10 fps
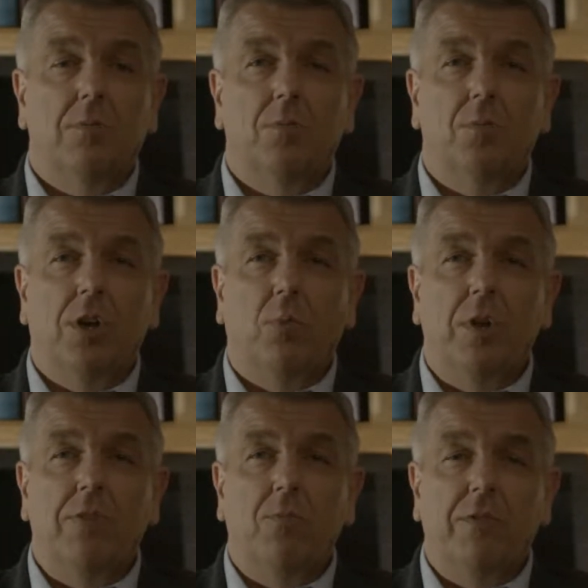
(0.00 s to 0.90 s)

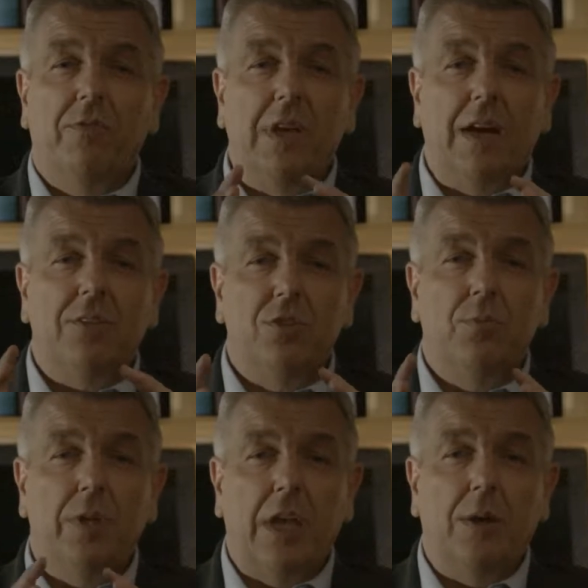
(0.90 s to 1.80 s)
we've got to be
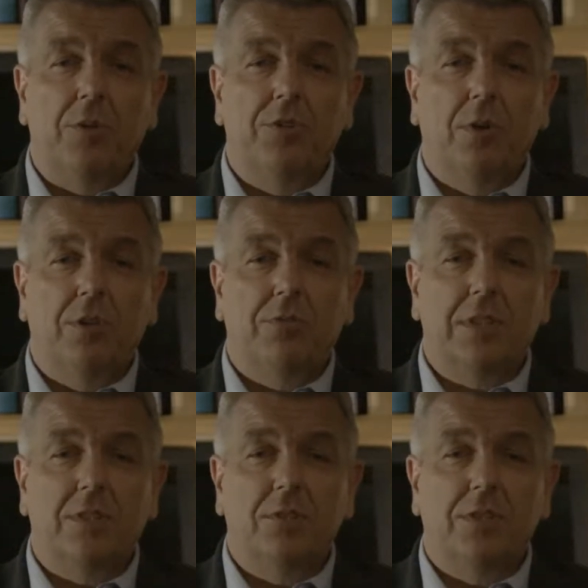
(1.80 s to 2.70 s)
able to address
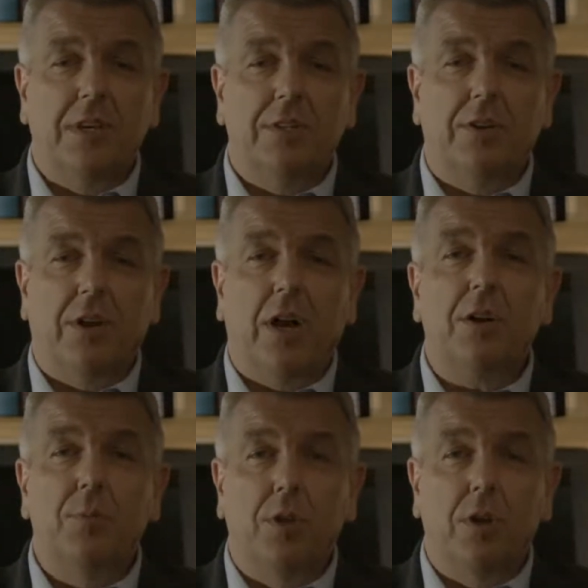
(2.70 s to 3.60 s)
those things here in our
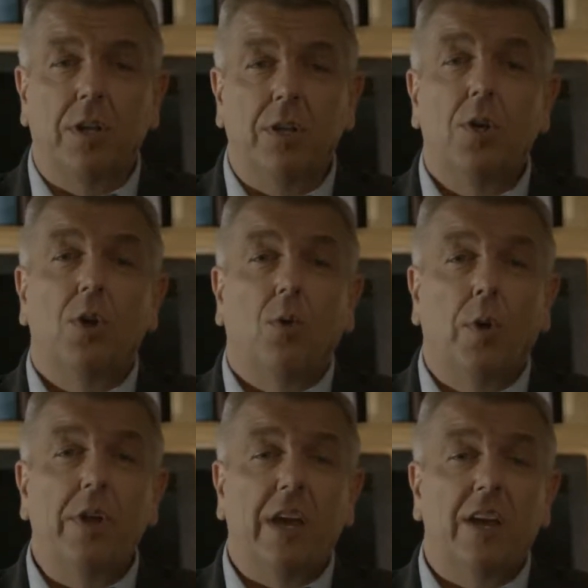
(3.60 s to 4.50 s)
community. We
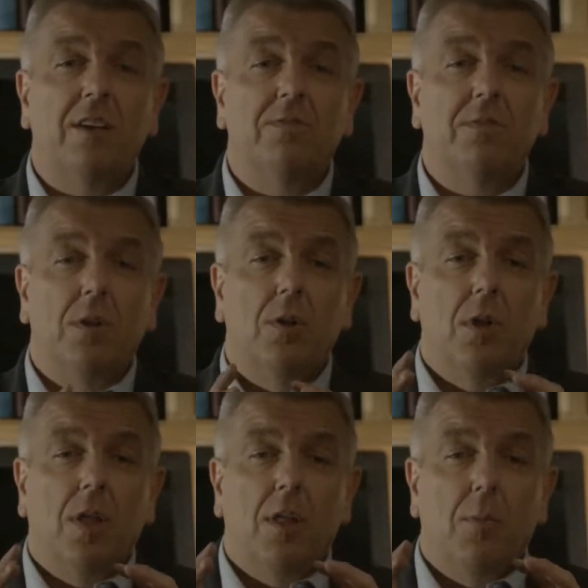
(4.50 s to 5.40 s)
have
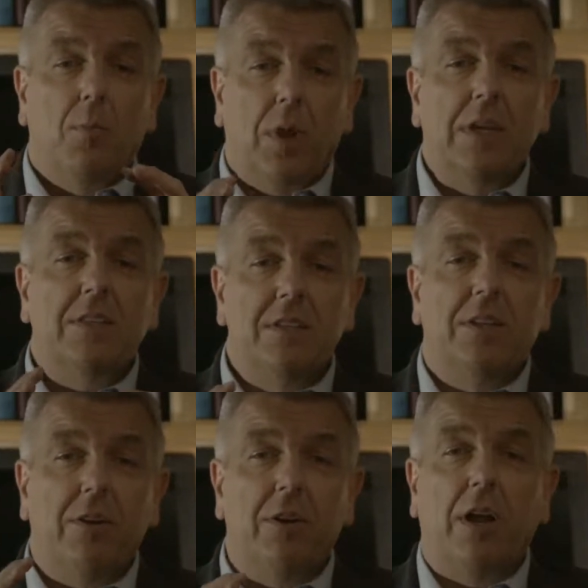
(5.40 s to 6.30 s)
places here
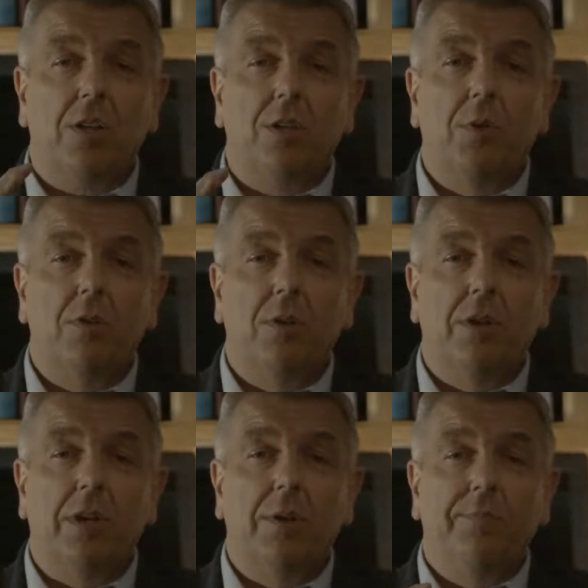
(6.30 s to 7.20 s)
in our
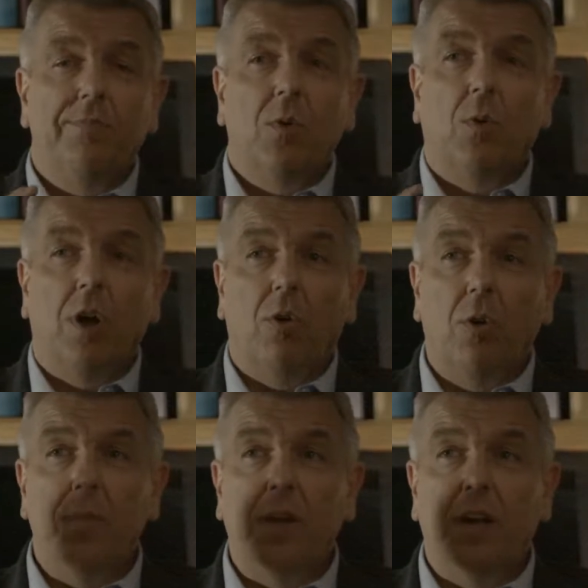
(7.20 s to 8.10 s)
community where we may
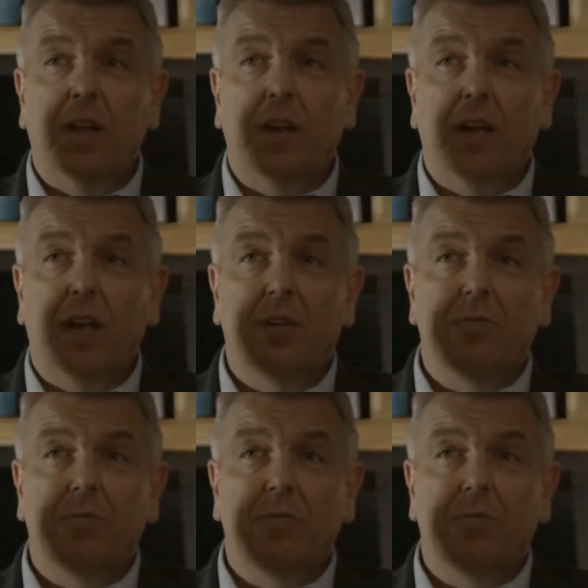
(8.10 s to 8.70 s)
not have